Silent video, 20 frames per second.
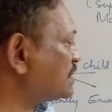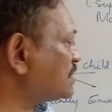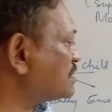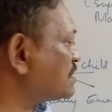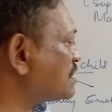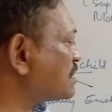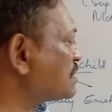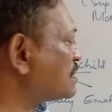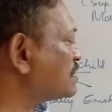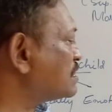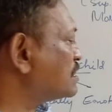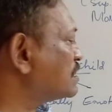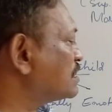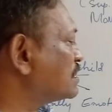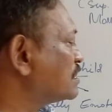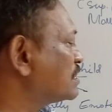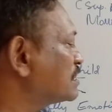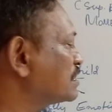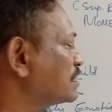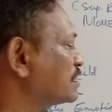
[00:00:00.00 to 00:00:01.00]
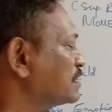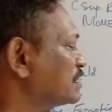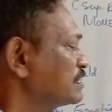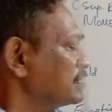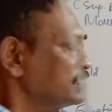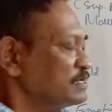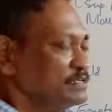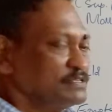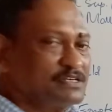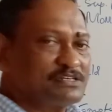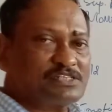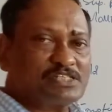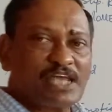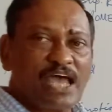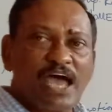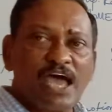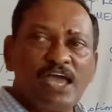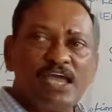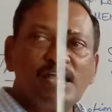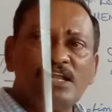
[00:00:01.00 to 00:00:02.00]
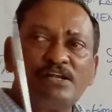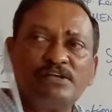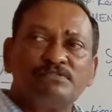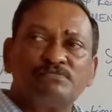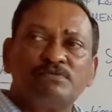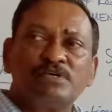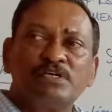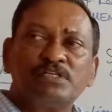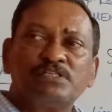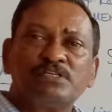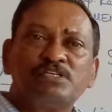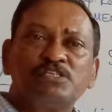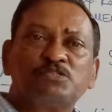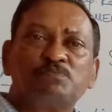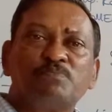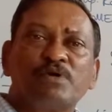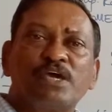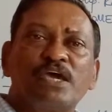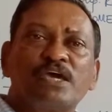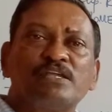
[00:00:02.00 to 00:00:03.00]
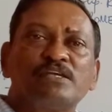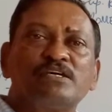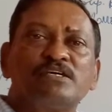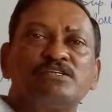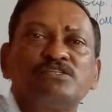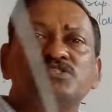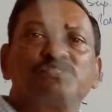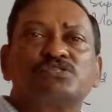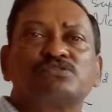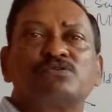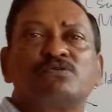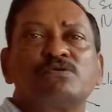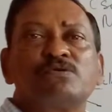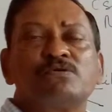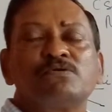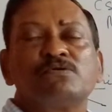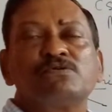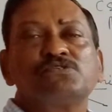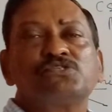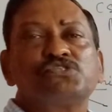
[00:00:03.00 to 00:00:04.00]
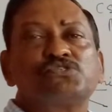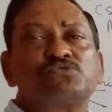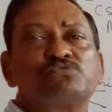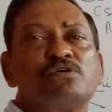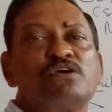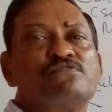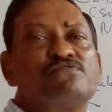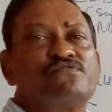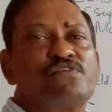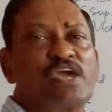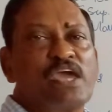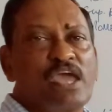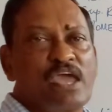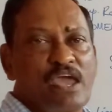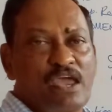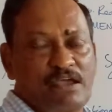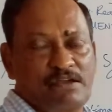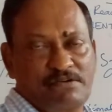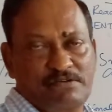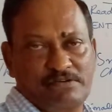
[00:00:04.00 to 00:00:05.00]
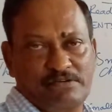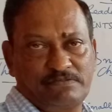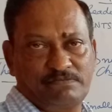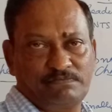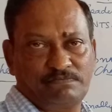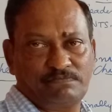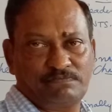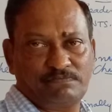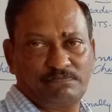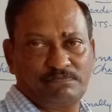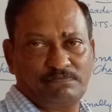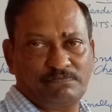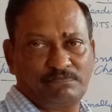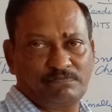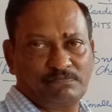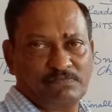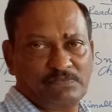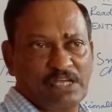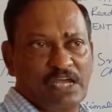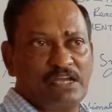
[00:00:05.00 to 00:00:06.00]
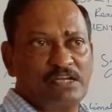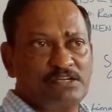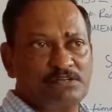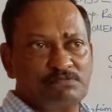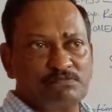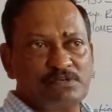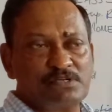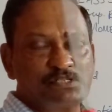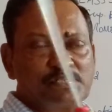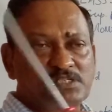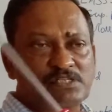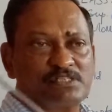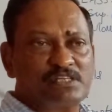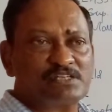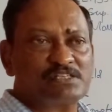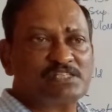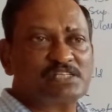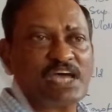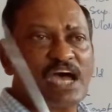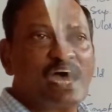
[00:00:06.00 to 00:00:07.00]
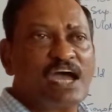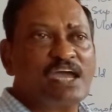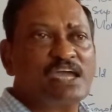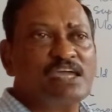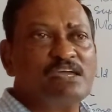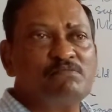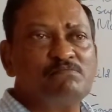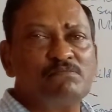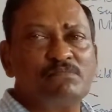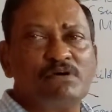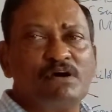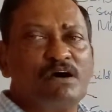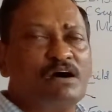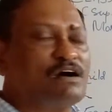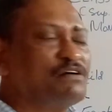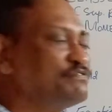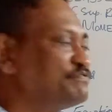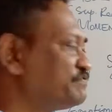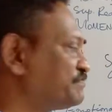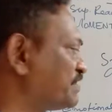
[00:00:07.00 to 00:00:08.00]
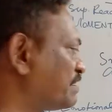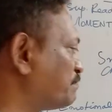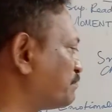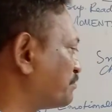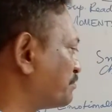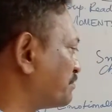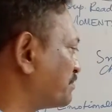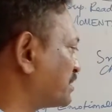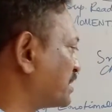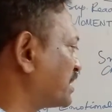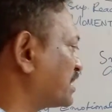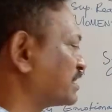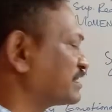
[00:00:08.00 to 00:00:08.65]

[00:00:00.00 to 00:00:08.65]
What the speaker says: here, the child with his parents goes to a fair. And it was the time of February.